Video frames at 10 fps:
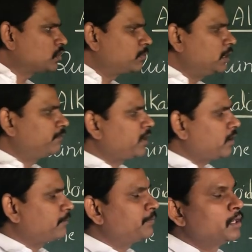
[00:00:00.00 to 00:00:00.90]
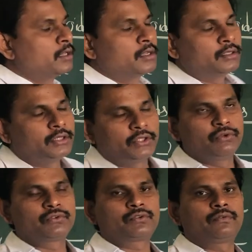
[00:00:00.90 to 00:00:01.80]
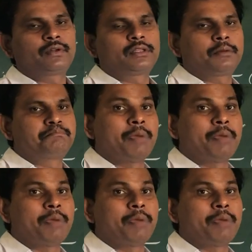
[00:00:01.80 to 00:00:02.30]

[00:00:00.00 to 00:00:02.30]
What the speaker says: somniferarum, they use it for the